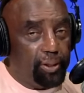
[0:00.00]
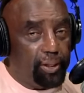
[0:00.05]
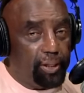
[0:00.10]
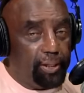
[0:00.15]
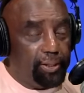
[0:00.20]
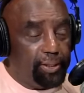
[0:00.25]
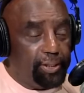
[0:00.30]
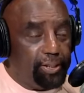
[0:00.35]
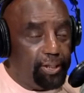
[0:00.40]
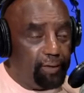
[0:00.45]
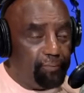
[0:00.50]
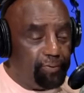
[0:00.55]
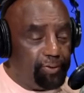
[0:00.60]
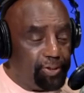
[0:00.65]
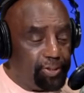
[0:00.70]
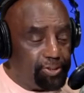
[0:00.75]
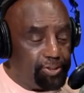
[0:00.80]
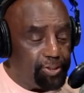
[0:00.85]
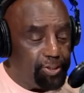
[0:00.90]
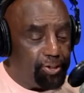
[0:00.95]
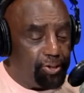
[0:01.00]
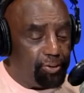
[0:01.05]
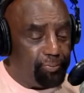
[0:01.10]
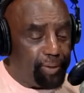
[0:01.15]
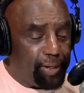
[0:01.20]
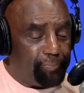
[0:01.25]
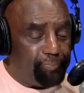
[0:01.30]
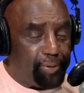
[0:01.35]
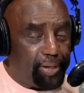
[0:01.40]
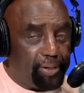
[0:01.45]
And the devil doesn't care
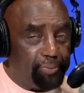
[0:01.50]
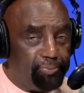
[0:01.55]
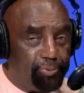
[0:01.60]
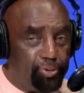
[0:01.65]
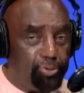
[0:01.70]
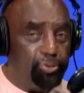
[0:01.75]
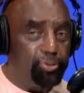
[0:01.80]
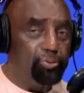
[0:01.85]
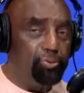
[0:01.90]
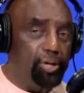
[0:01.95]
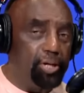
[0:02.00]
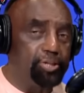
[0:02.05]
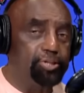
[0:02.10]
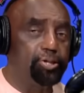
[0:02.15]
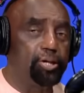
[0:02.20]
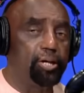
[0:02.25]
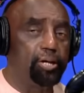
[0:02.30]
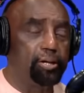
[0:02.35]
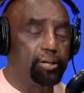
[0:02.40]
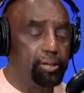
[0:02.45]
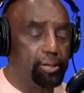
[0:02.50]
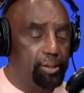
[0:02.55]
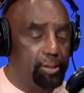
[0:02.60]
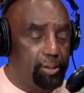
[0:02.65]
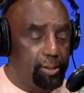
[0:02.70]
about paper. What the?